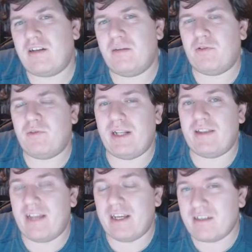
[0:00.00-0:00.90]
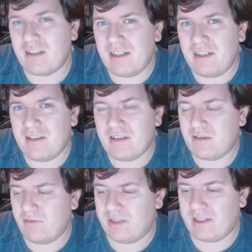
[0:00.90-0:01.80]
comes with a destiny
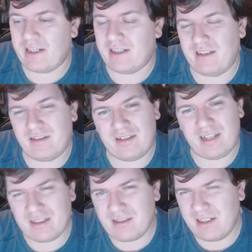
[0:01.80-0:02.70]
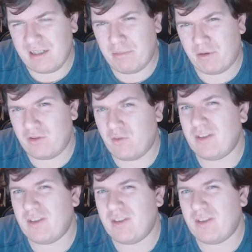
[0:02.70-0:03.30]
system where you get these destiny points,